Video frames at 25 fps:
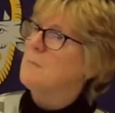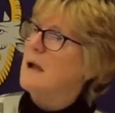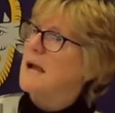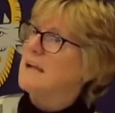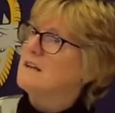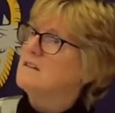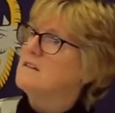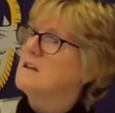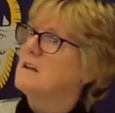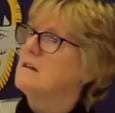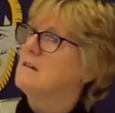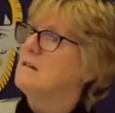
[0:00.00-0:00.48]

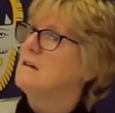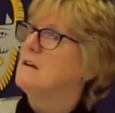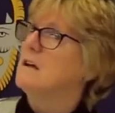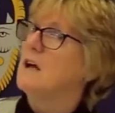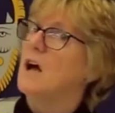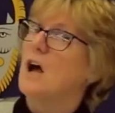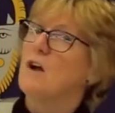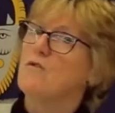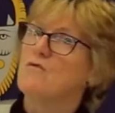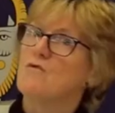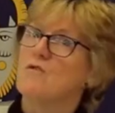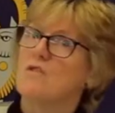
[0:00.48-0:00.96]

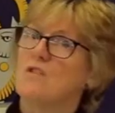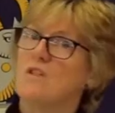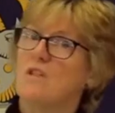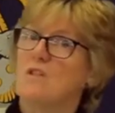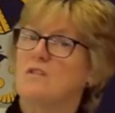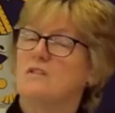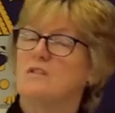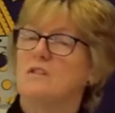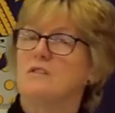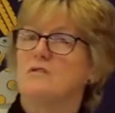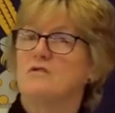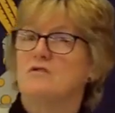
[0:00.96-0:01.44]
bacteria are
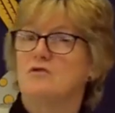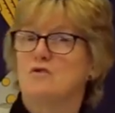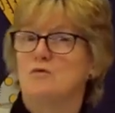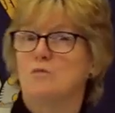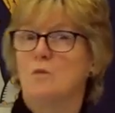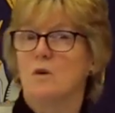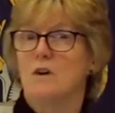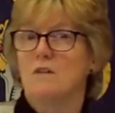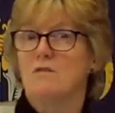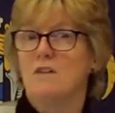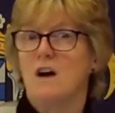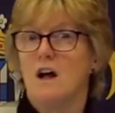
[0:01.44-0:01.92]
resistant
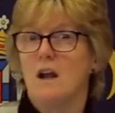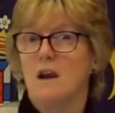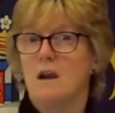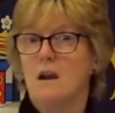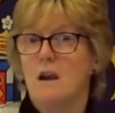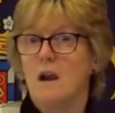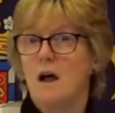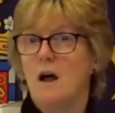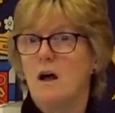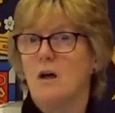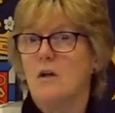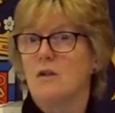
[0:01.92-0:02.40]
to one of our
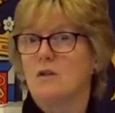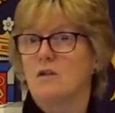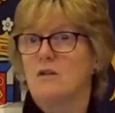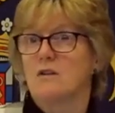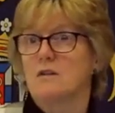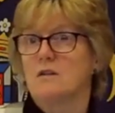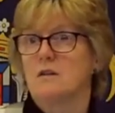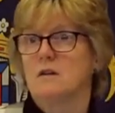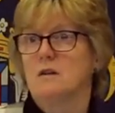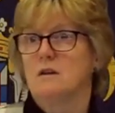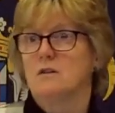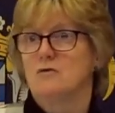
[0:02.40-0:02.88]

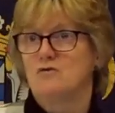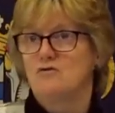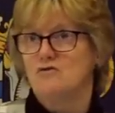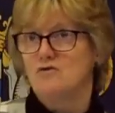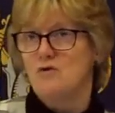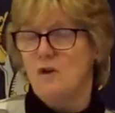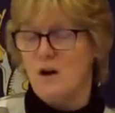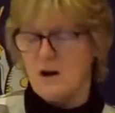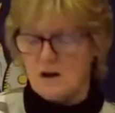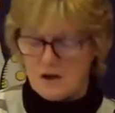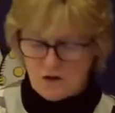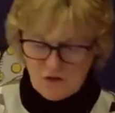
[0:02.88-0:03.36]
last
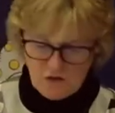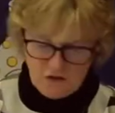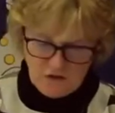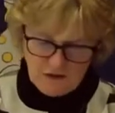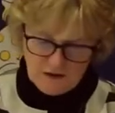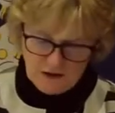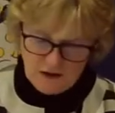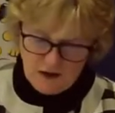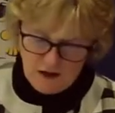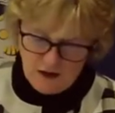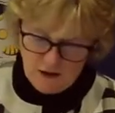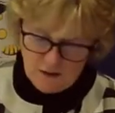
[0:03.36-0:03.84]
drugs,
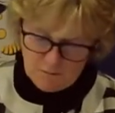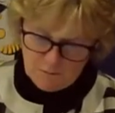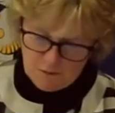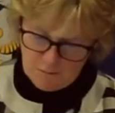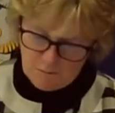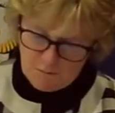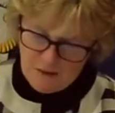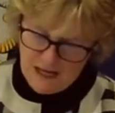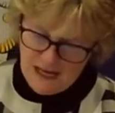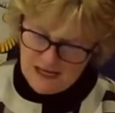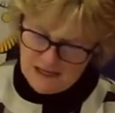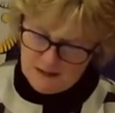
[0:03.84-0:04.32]
the
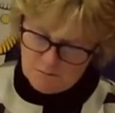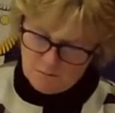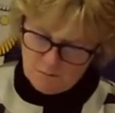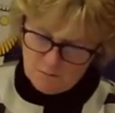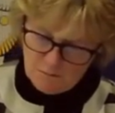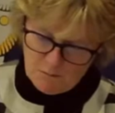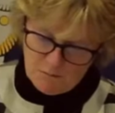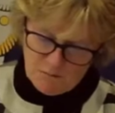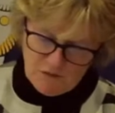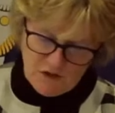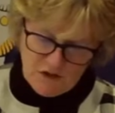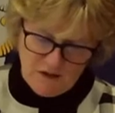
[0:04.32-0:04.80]

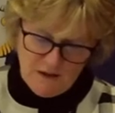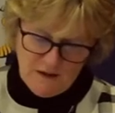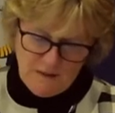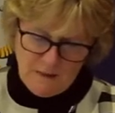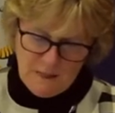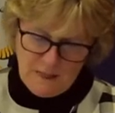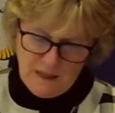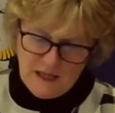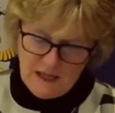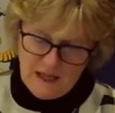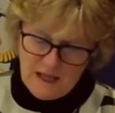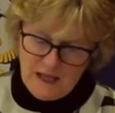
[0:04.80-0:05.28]
carbapenems.
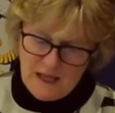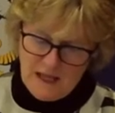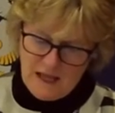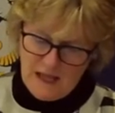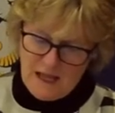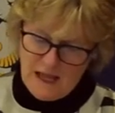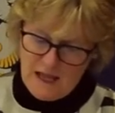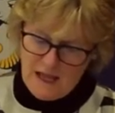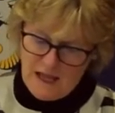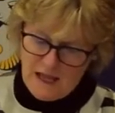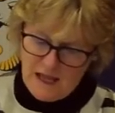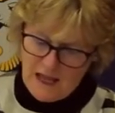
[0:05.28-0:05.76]

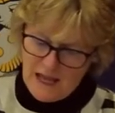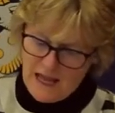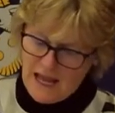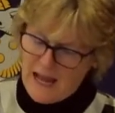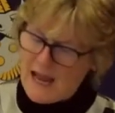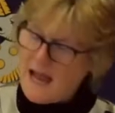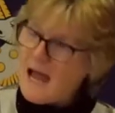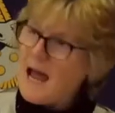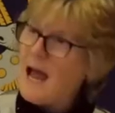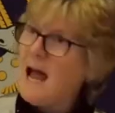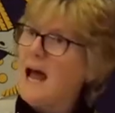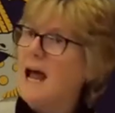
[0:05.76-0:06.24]

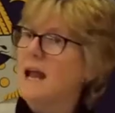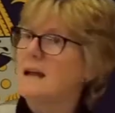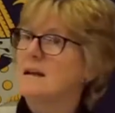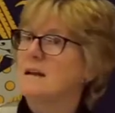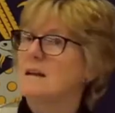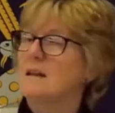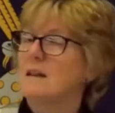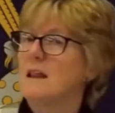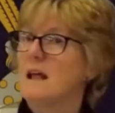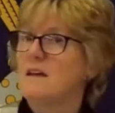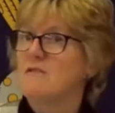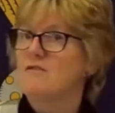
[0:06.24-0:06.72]

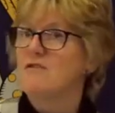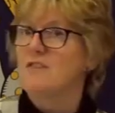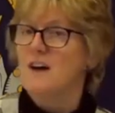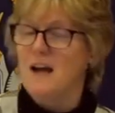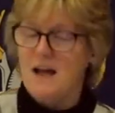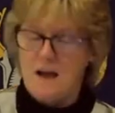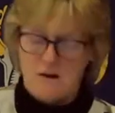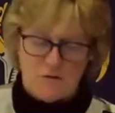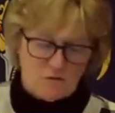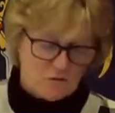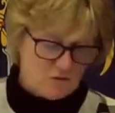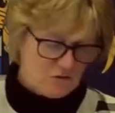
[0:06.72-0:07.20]
and they
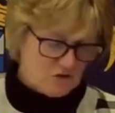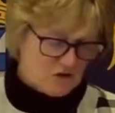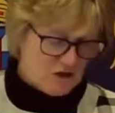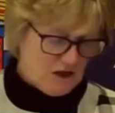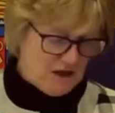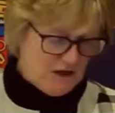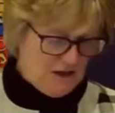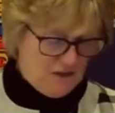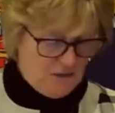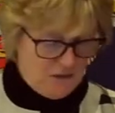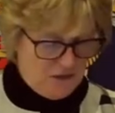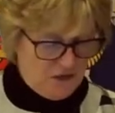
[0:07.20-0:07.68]
found
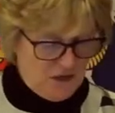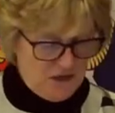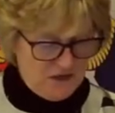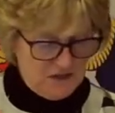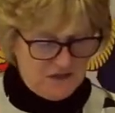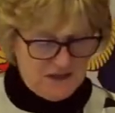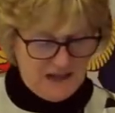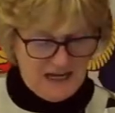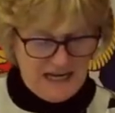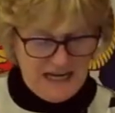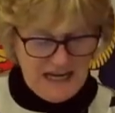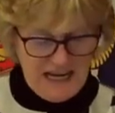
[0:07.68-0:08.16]

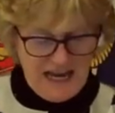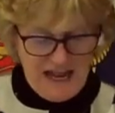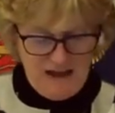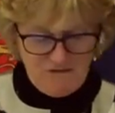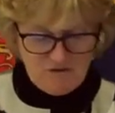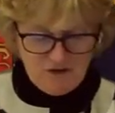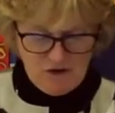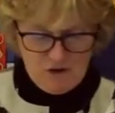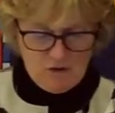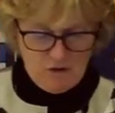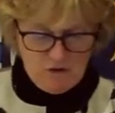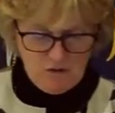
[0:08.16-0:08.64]
that the
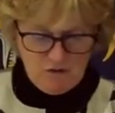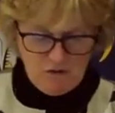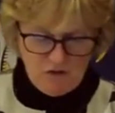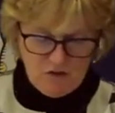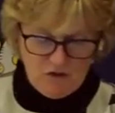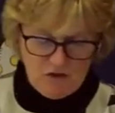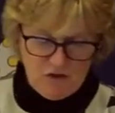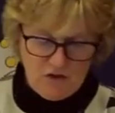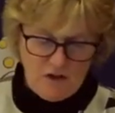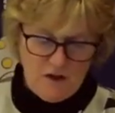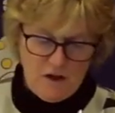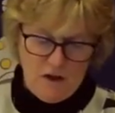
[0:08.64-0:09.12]

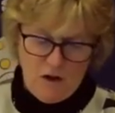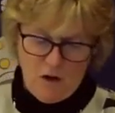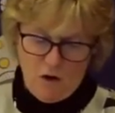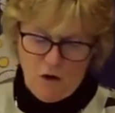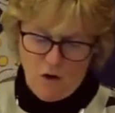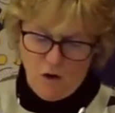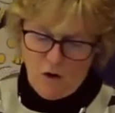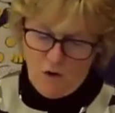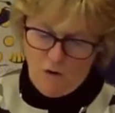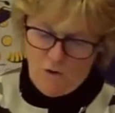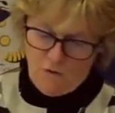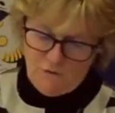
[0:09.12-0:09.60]
levels
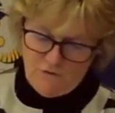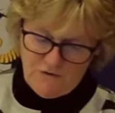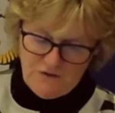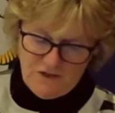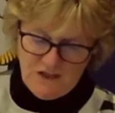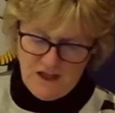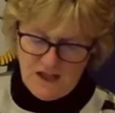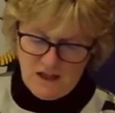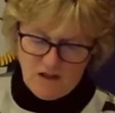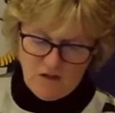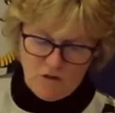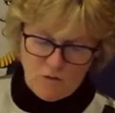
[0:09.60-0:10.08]

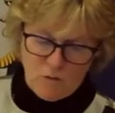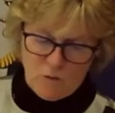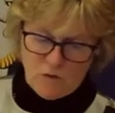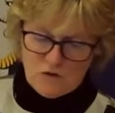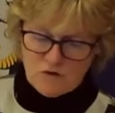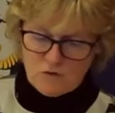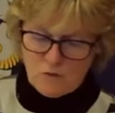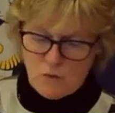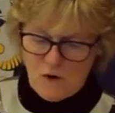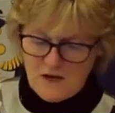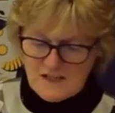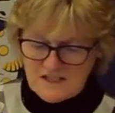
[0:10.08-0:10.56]
of this were
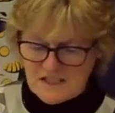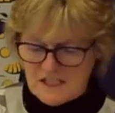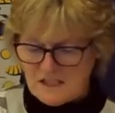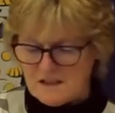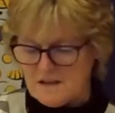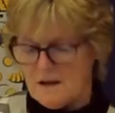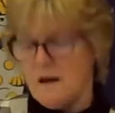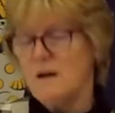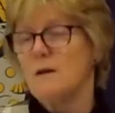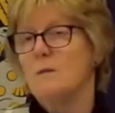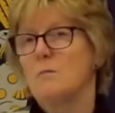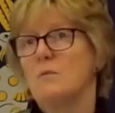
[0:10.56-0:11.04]
20
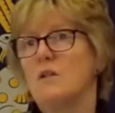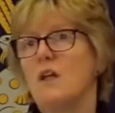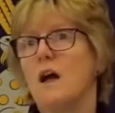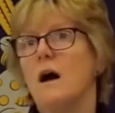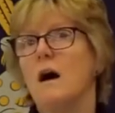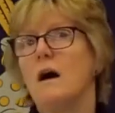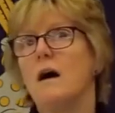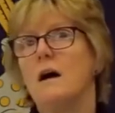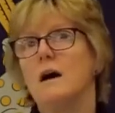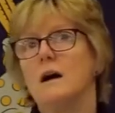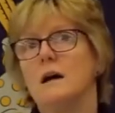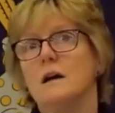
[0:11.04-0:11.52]
times
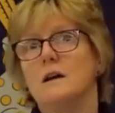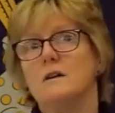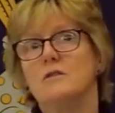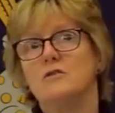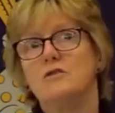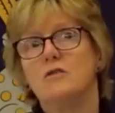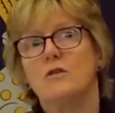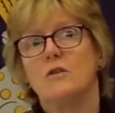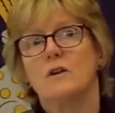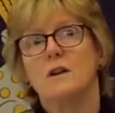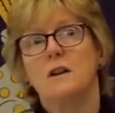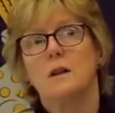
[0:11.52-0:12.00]
higher
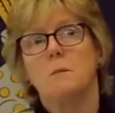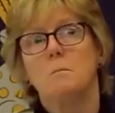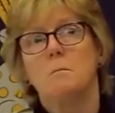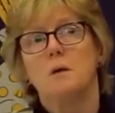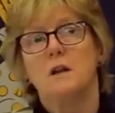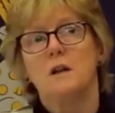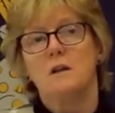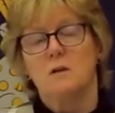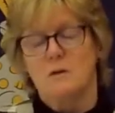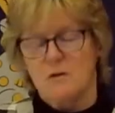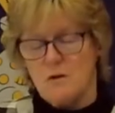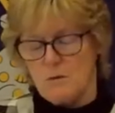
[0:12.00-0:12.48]
during the
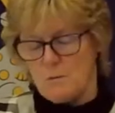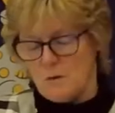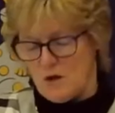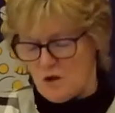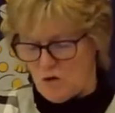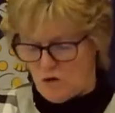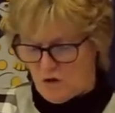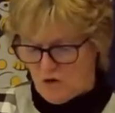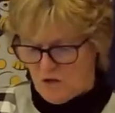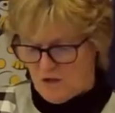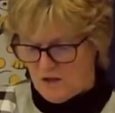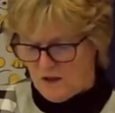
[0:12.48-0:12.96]

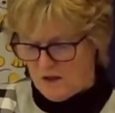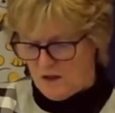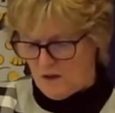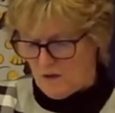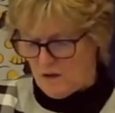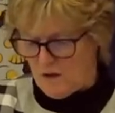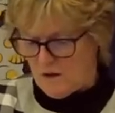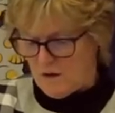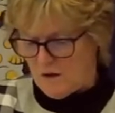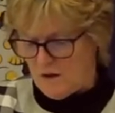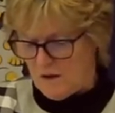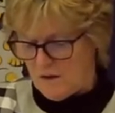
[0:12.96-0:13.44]
pilgrimage
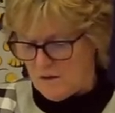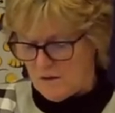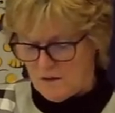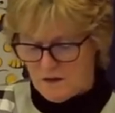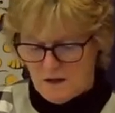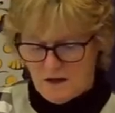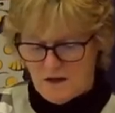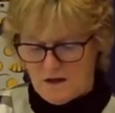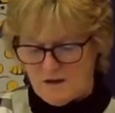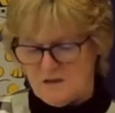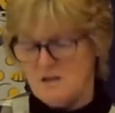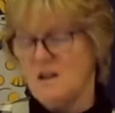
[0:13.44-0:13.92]
season
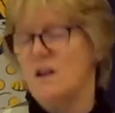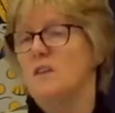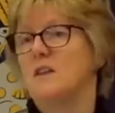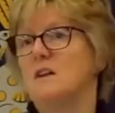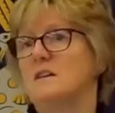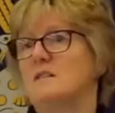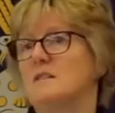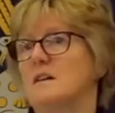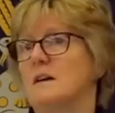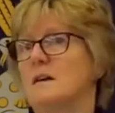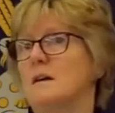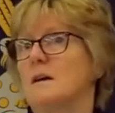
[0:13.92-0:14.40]
than at
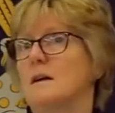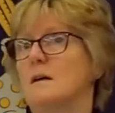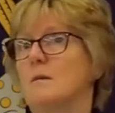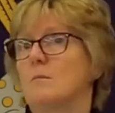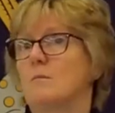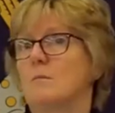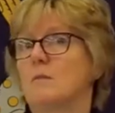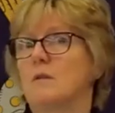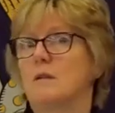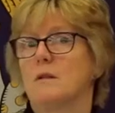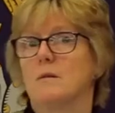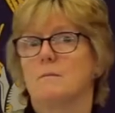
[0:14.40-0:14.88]
other
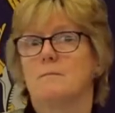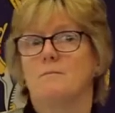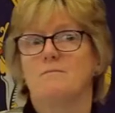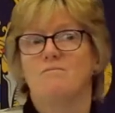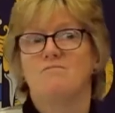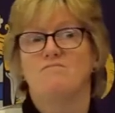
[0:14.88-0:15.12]
times.